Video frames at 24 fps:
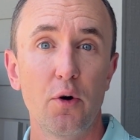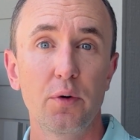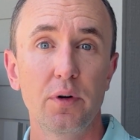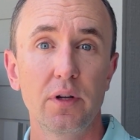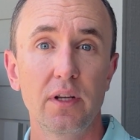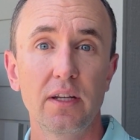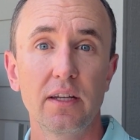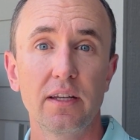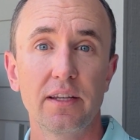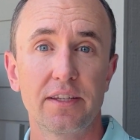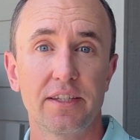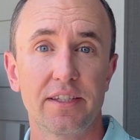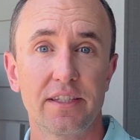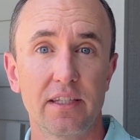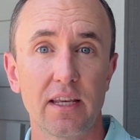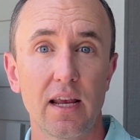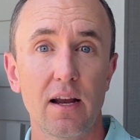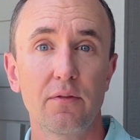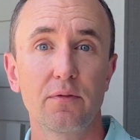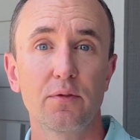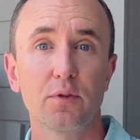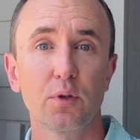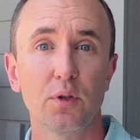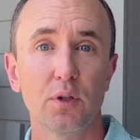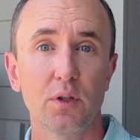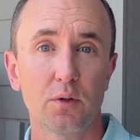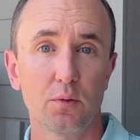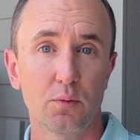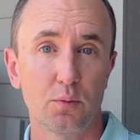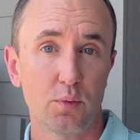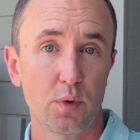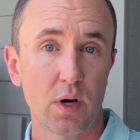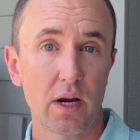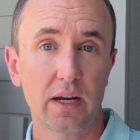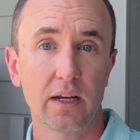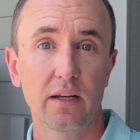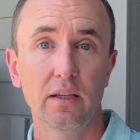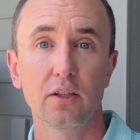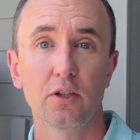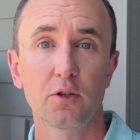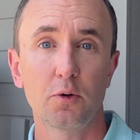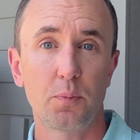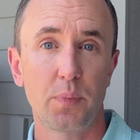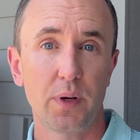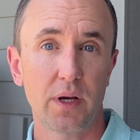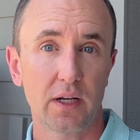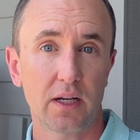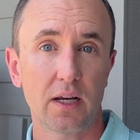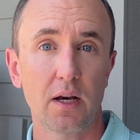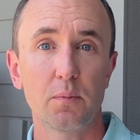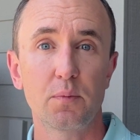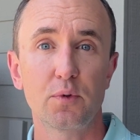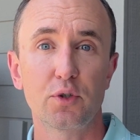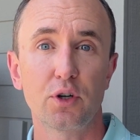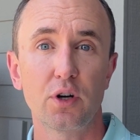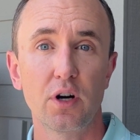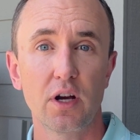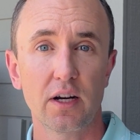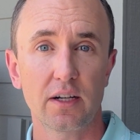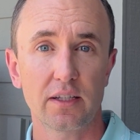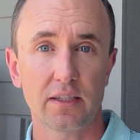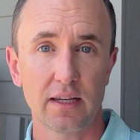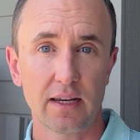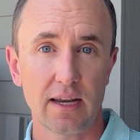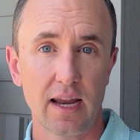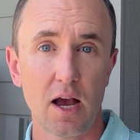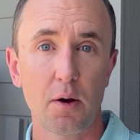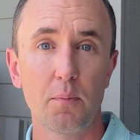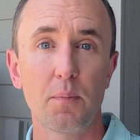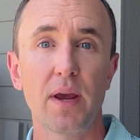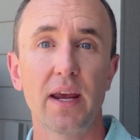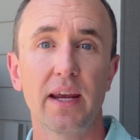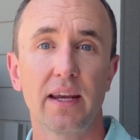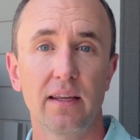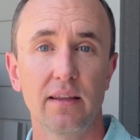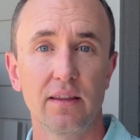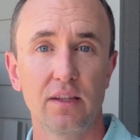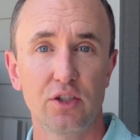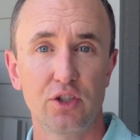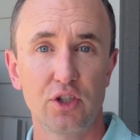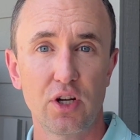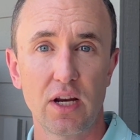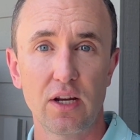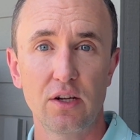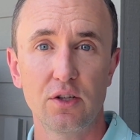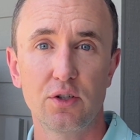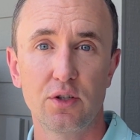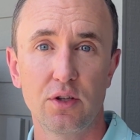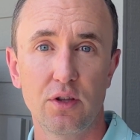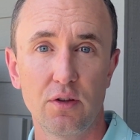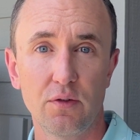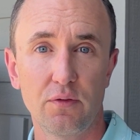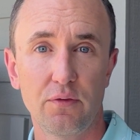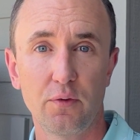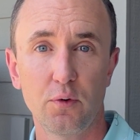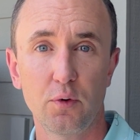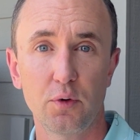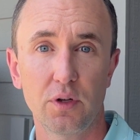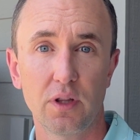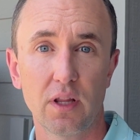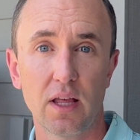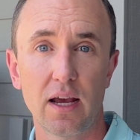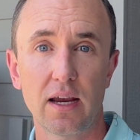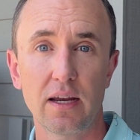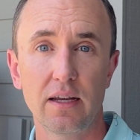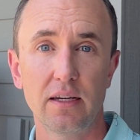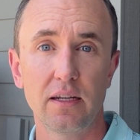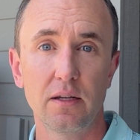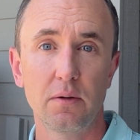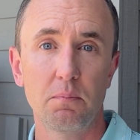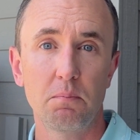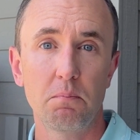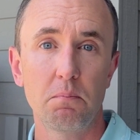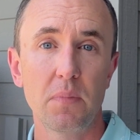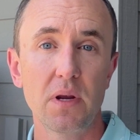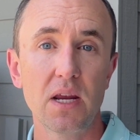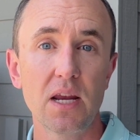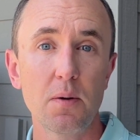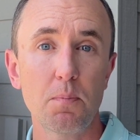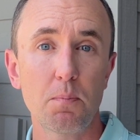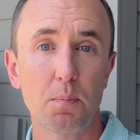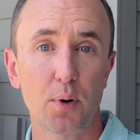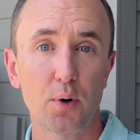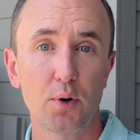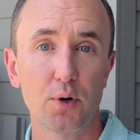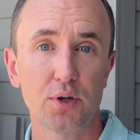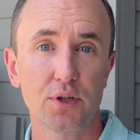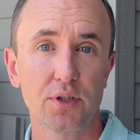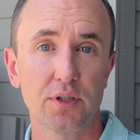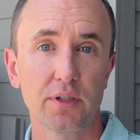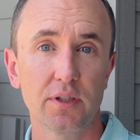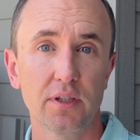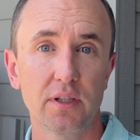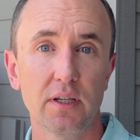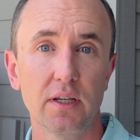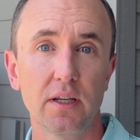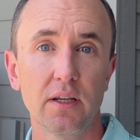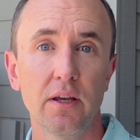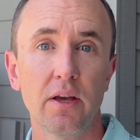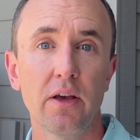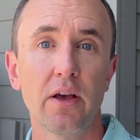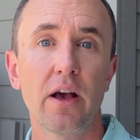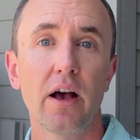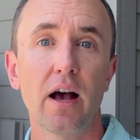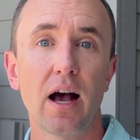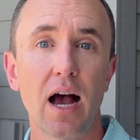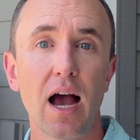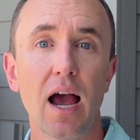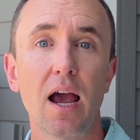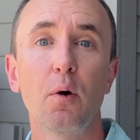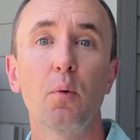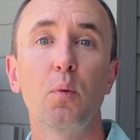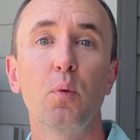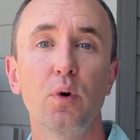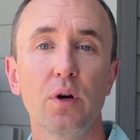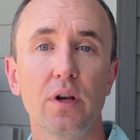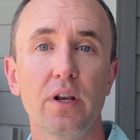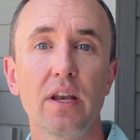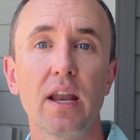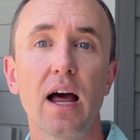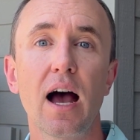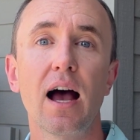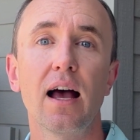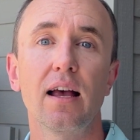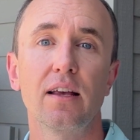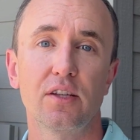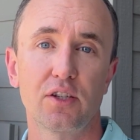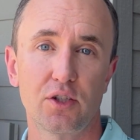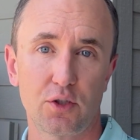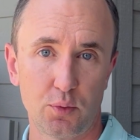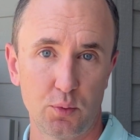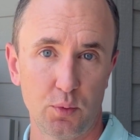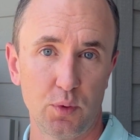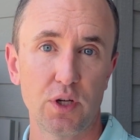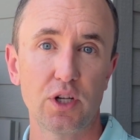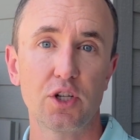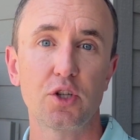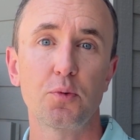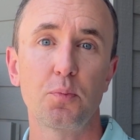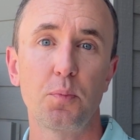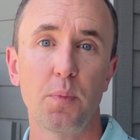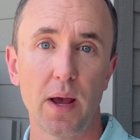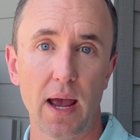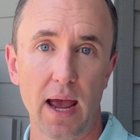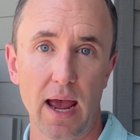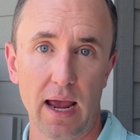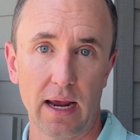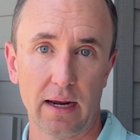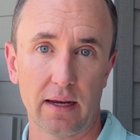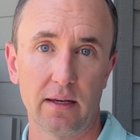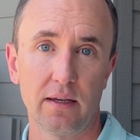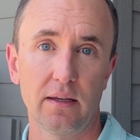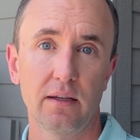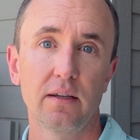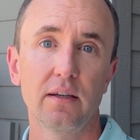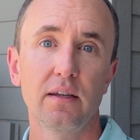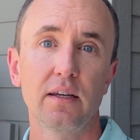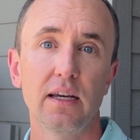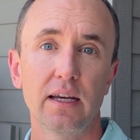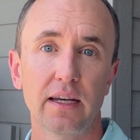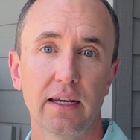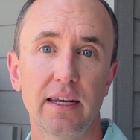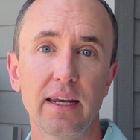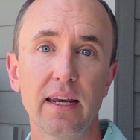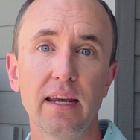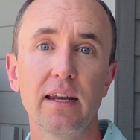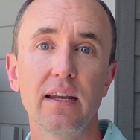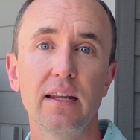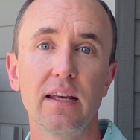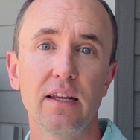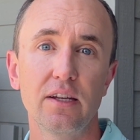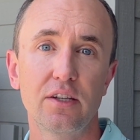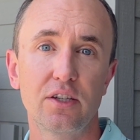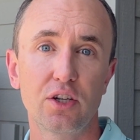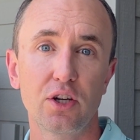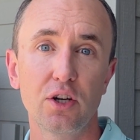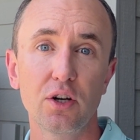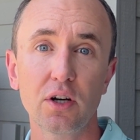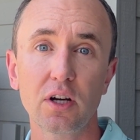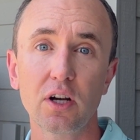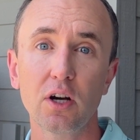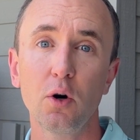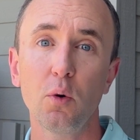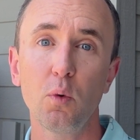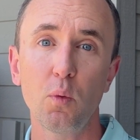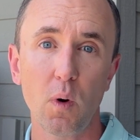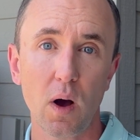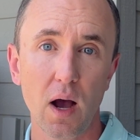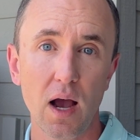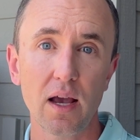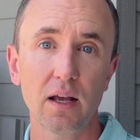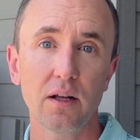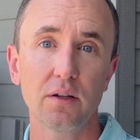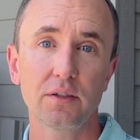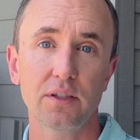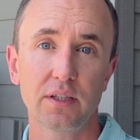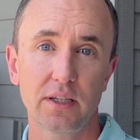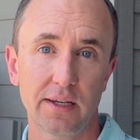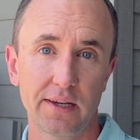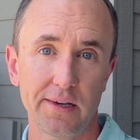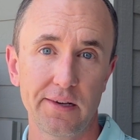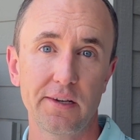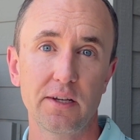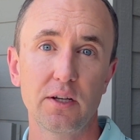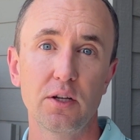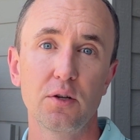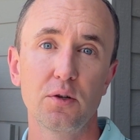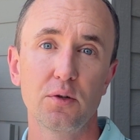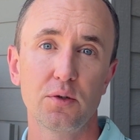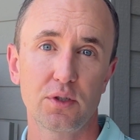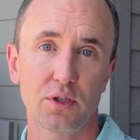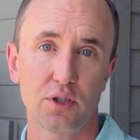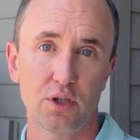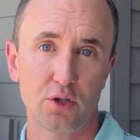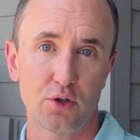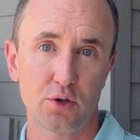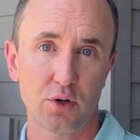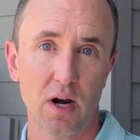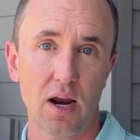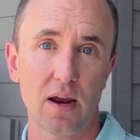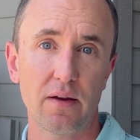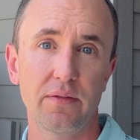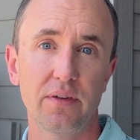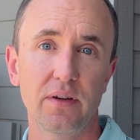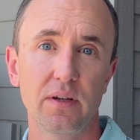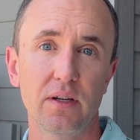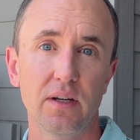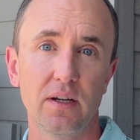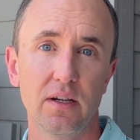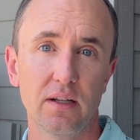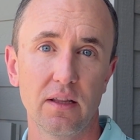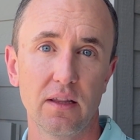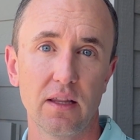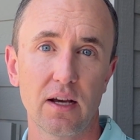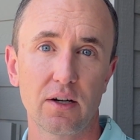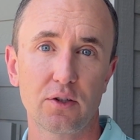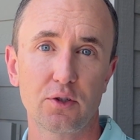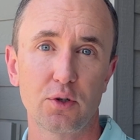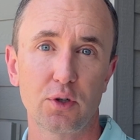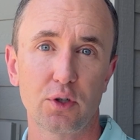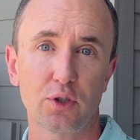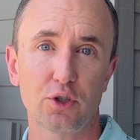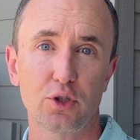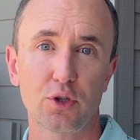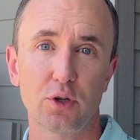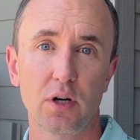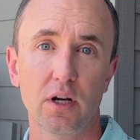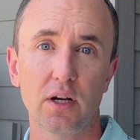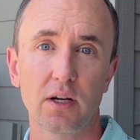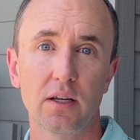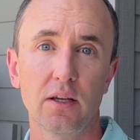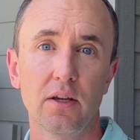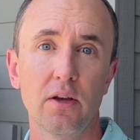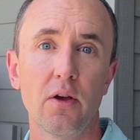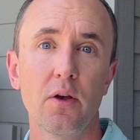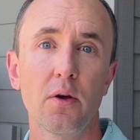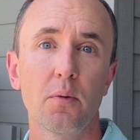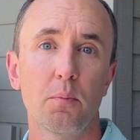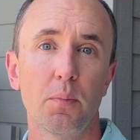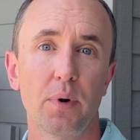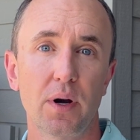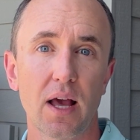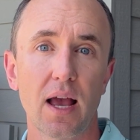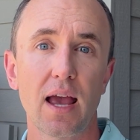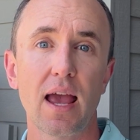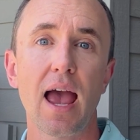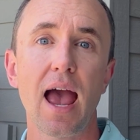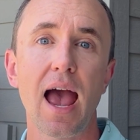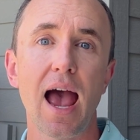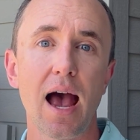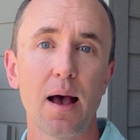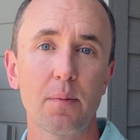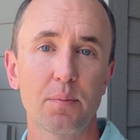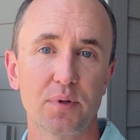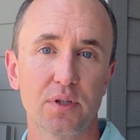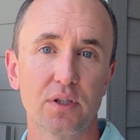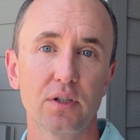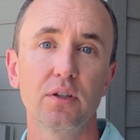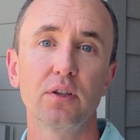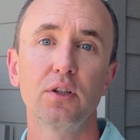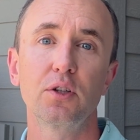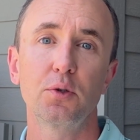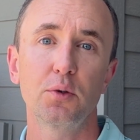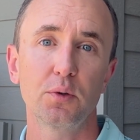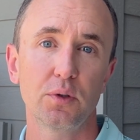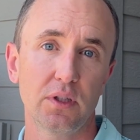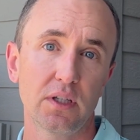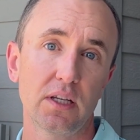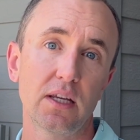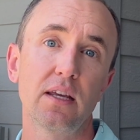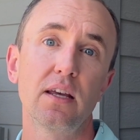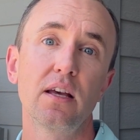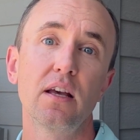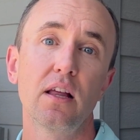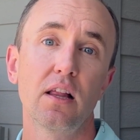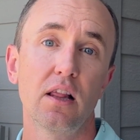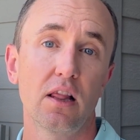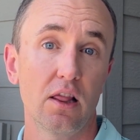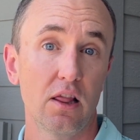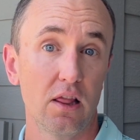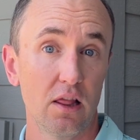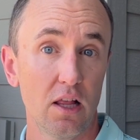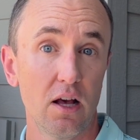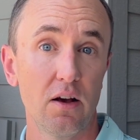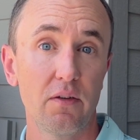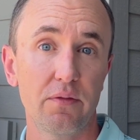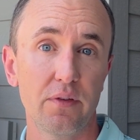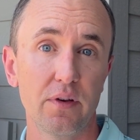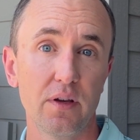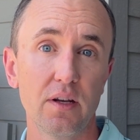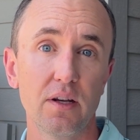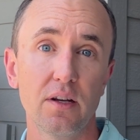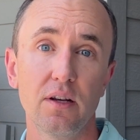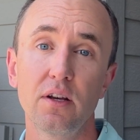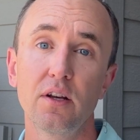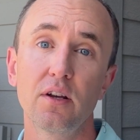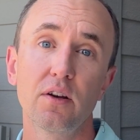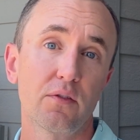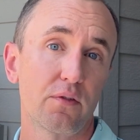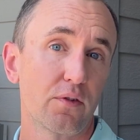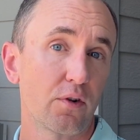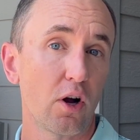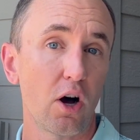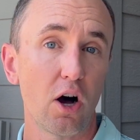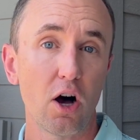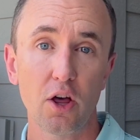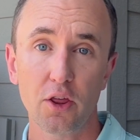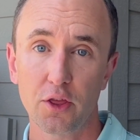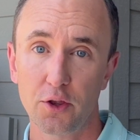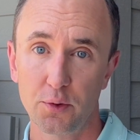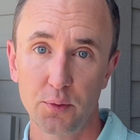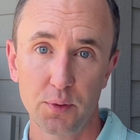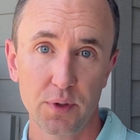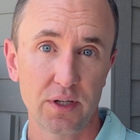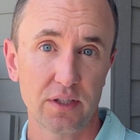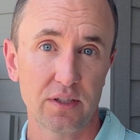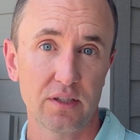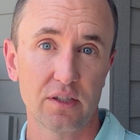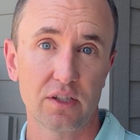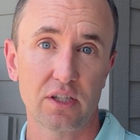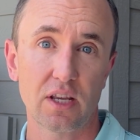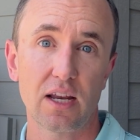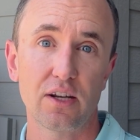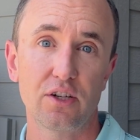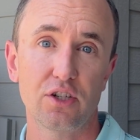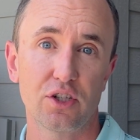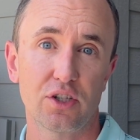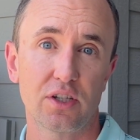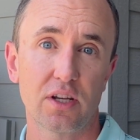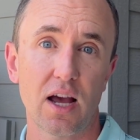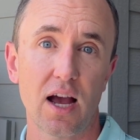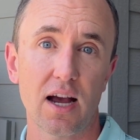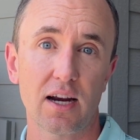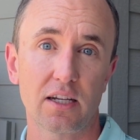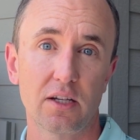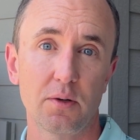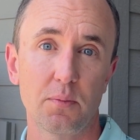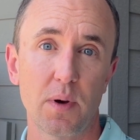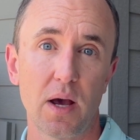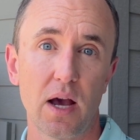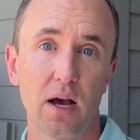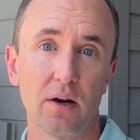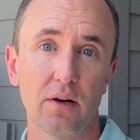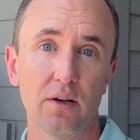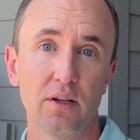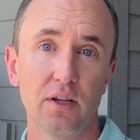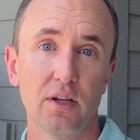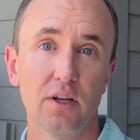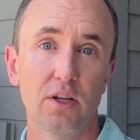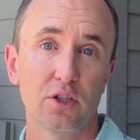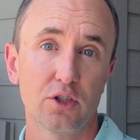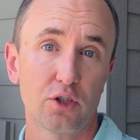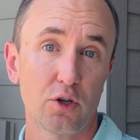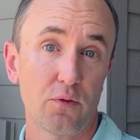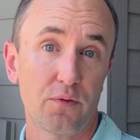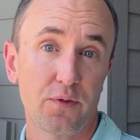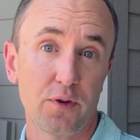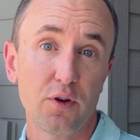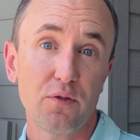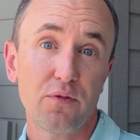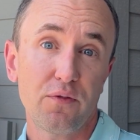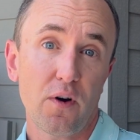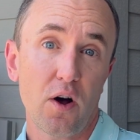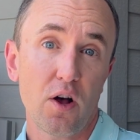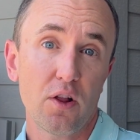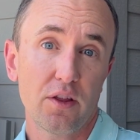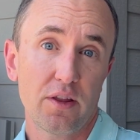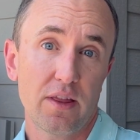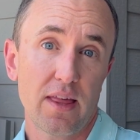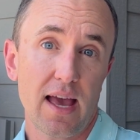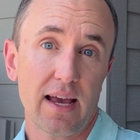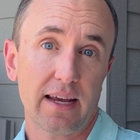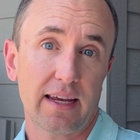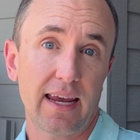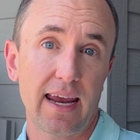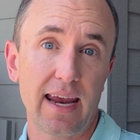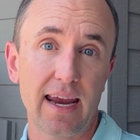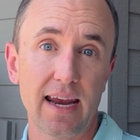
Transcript: owning several regular pickup trucks and now making the change to the Ford Lightning, me personally, I would not switch back. Again, it took a while to get used to driving an electric truck, but I absolutely love it for all the reasons I just talked about. So if you fall in that